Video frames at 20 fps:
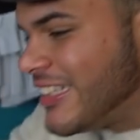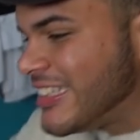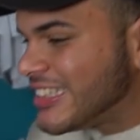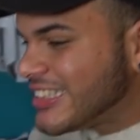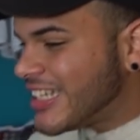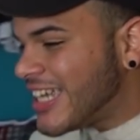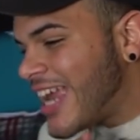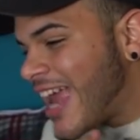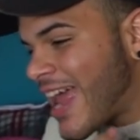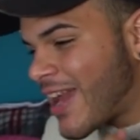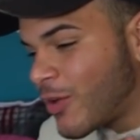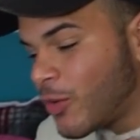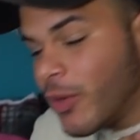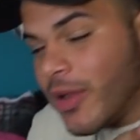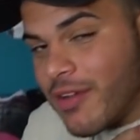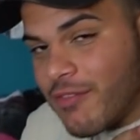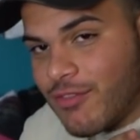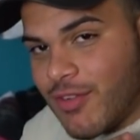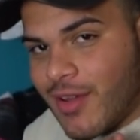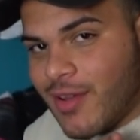this channel
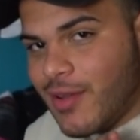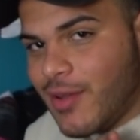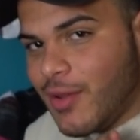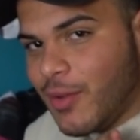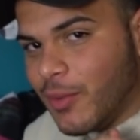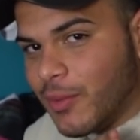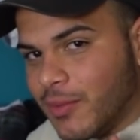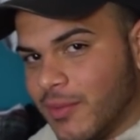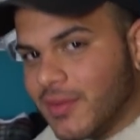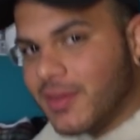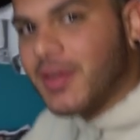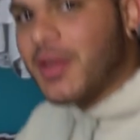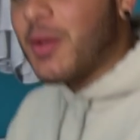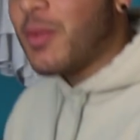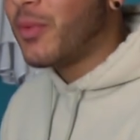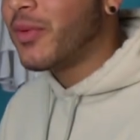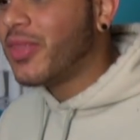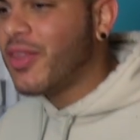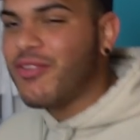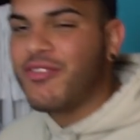if you're new.
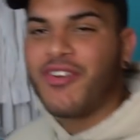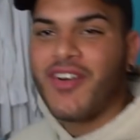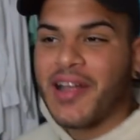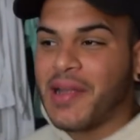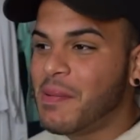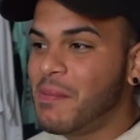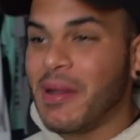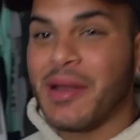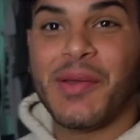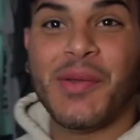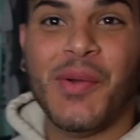The fuck am I